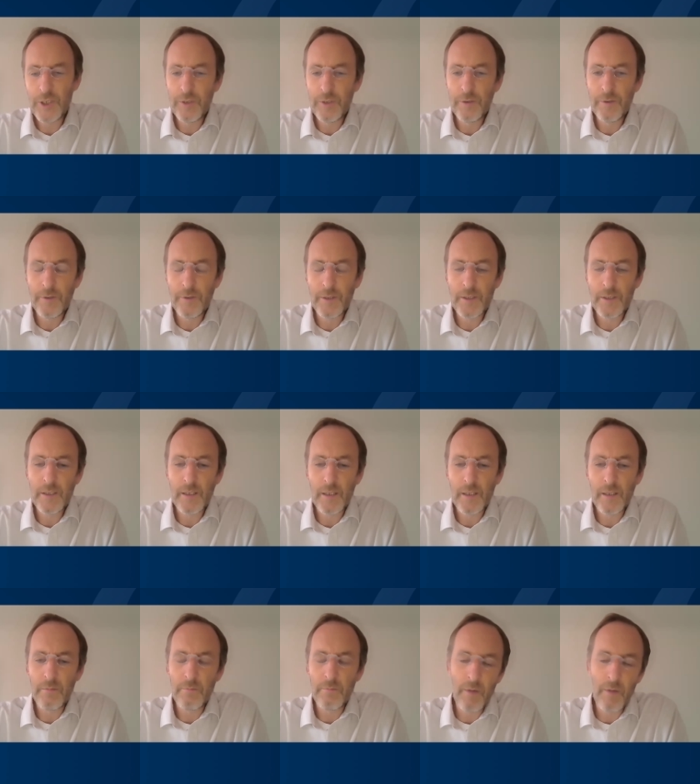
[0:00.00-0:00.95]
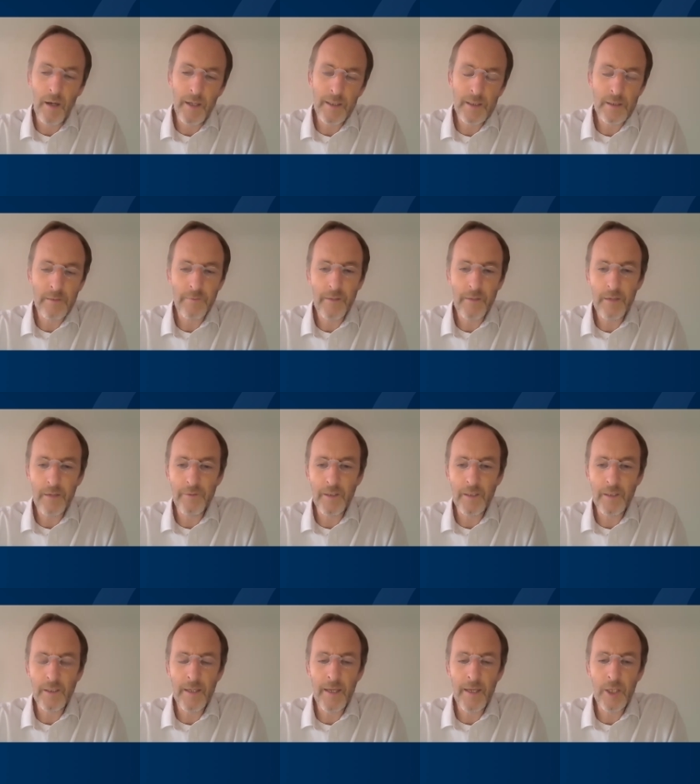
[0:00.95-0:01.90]
issues that might have given
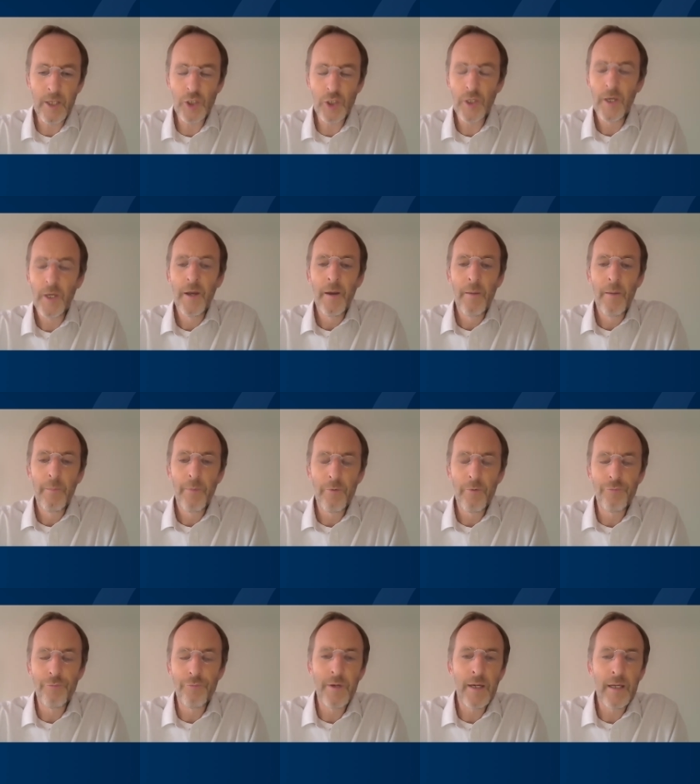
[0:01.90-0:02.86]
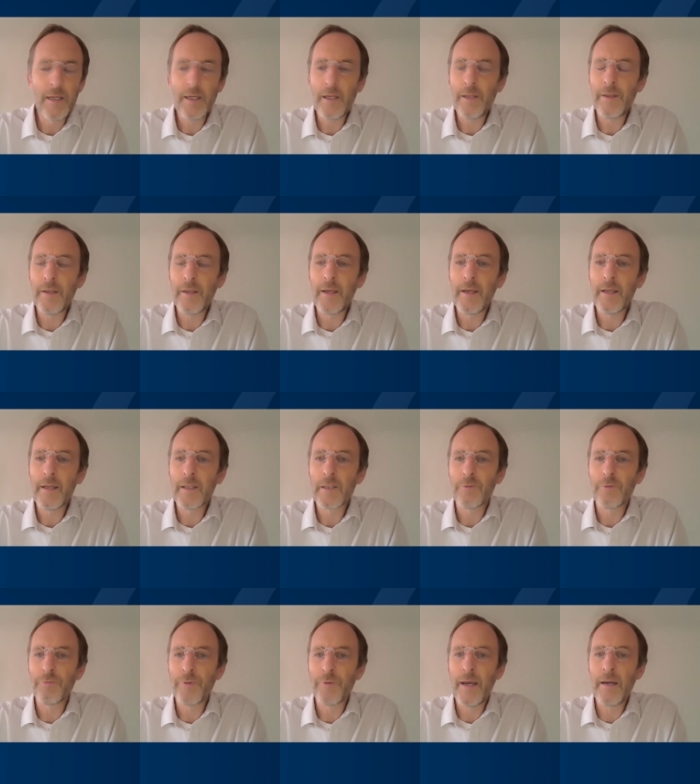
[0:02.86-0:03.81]
it an edge, but really I think
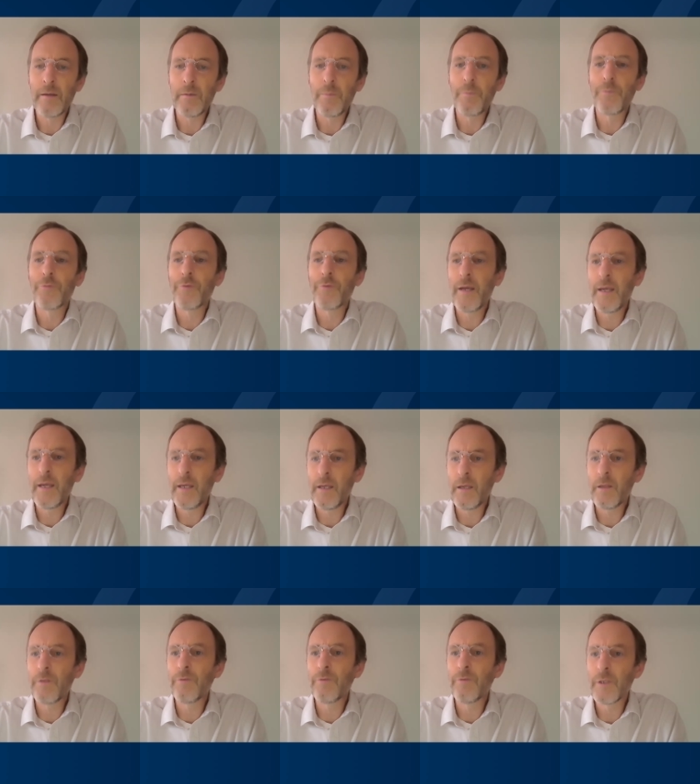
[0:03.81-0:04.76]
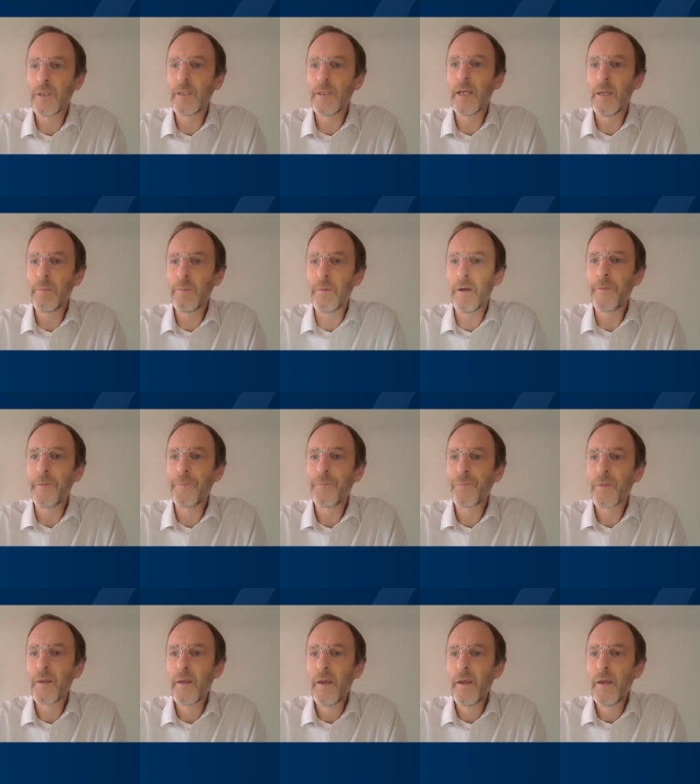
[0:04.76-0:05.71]
it's around breaking through stigma.
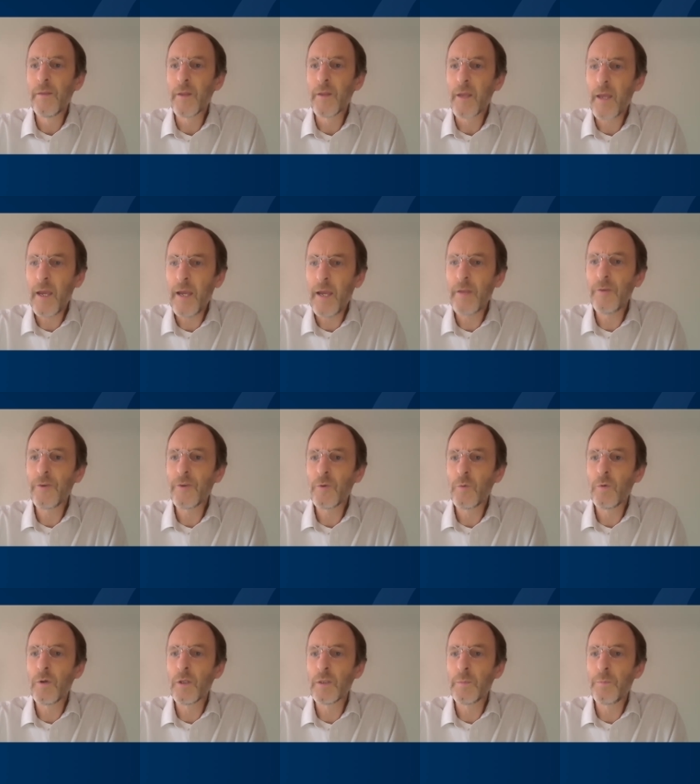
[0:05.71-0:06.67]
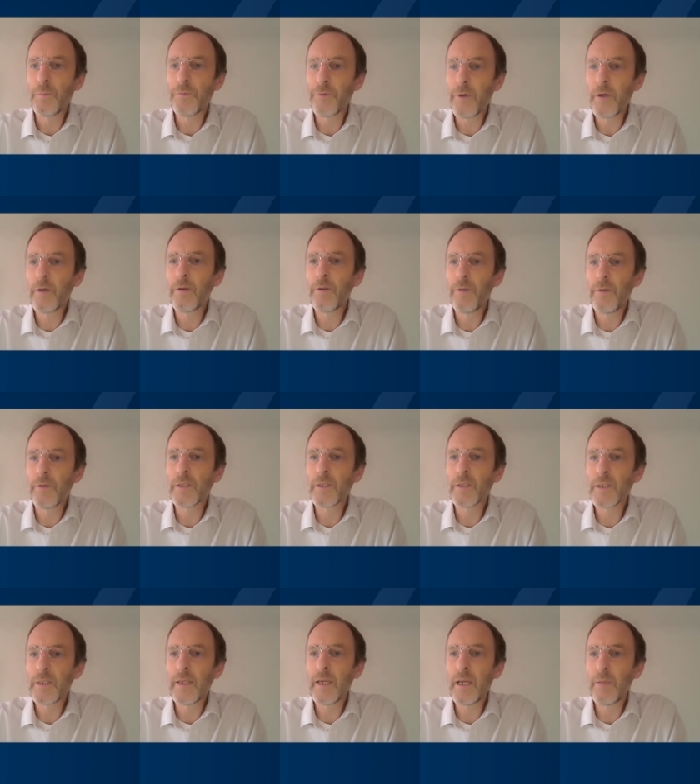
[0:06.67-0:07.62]
The cancer world broke through the
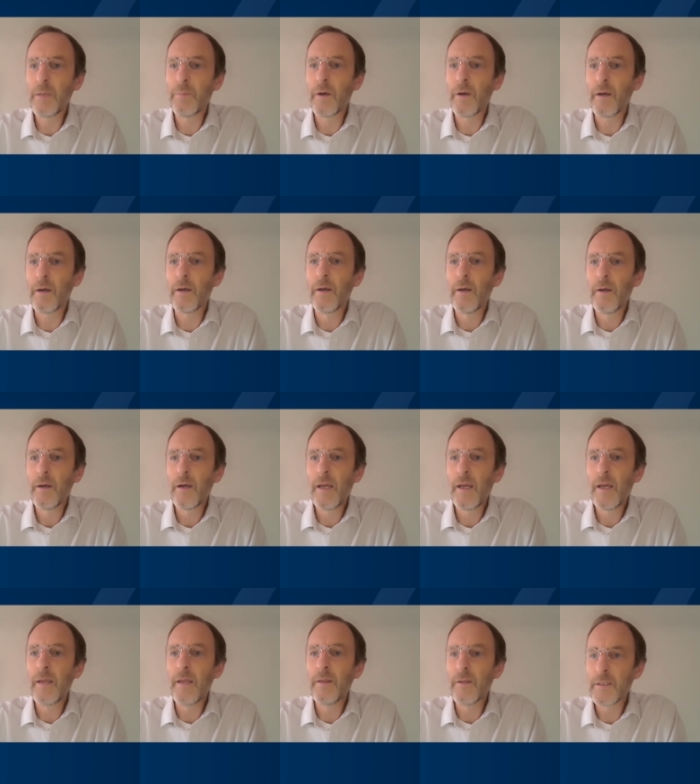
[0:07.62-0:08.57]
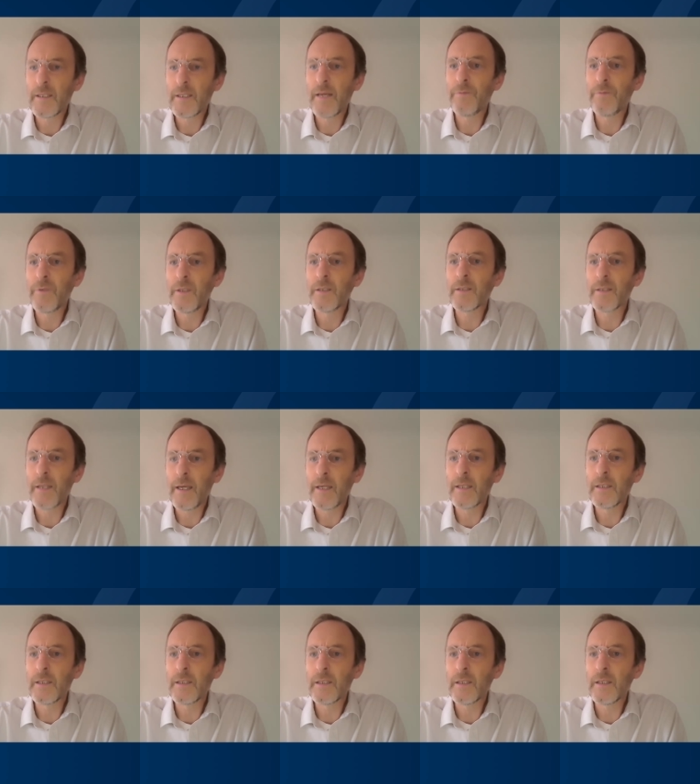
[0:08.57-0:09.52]
stigma in the 70s and
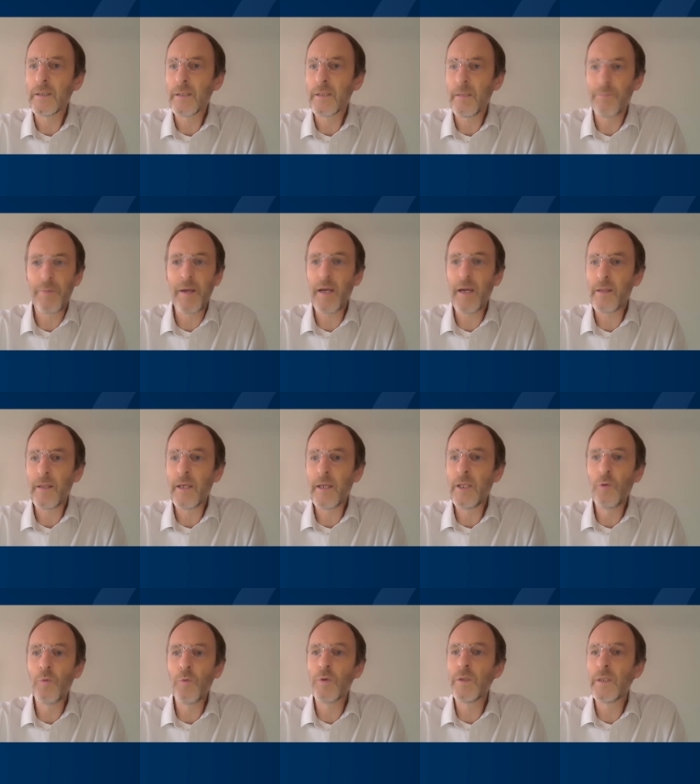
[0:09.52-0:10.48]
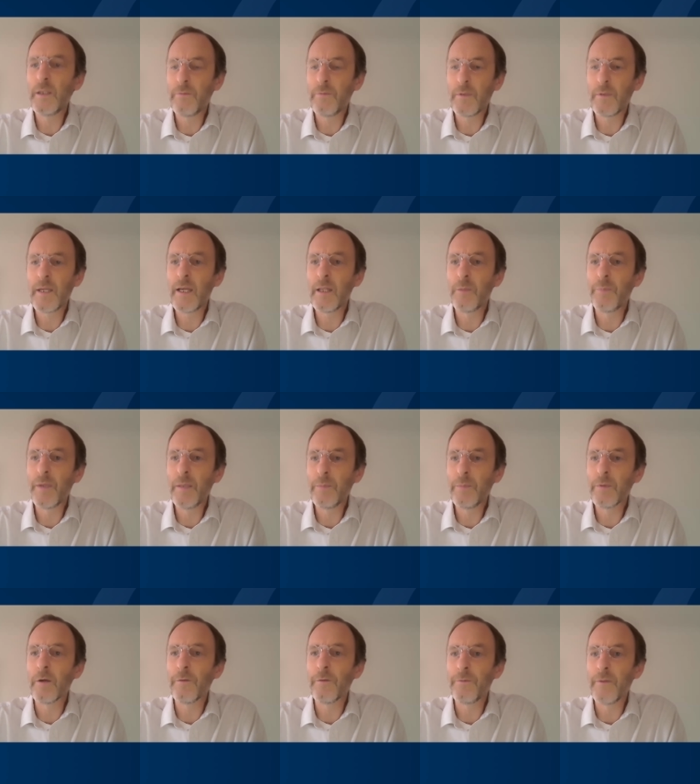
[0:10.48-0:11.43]
80s. Back then, you wouldn't even tell
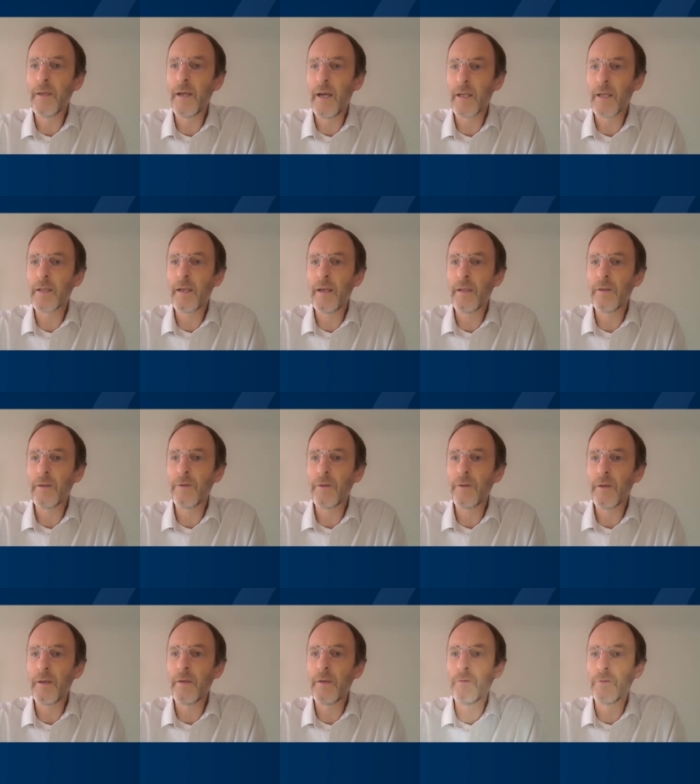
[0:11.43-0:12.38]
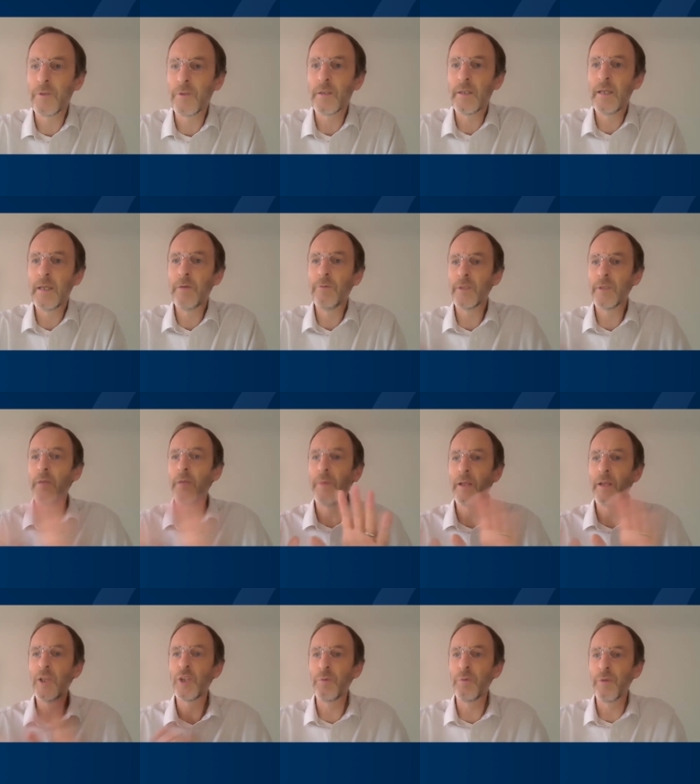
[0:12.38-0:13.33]
people often they had cancer. It was
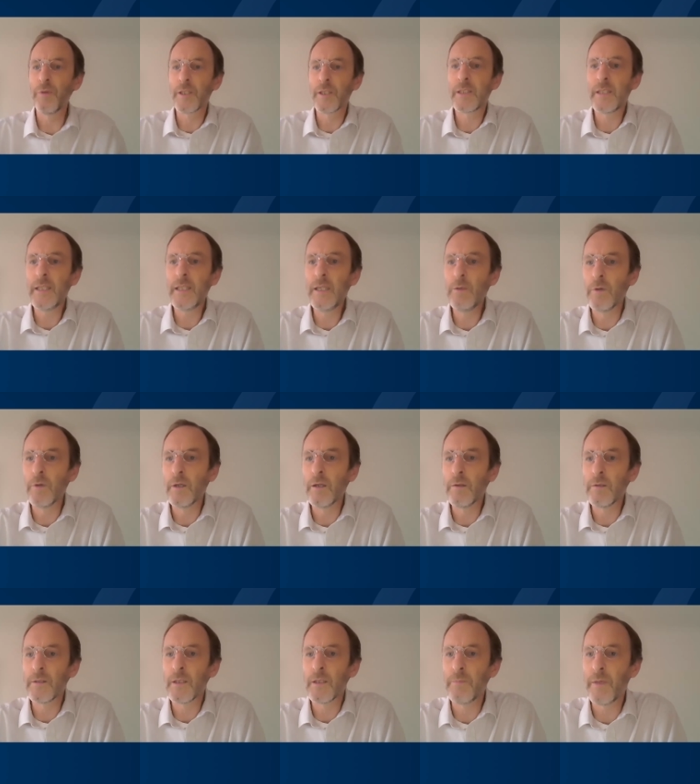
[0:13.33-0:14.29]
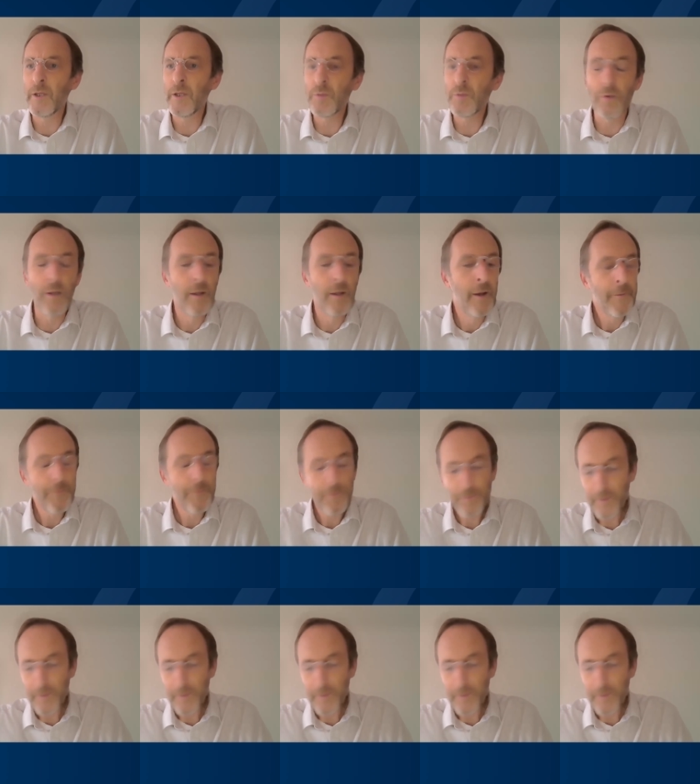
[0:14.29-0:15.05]
unmentionable. The C word was unmentionable.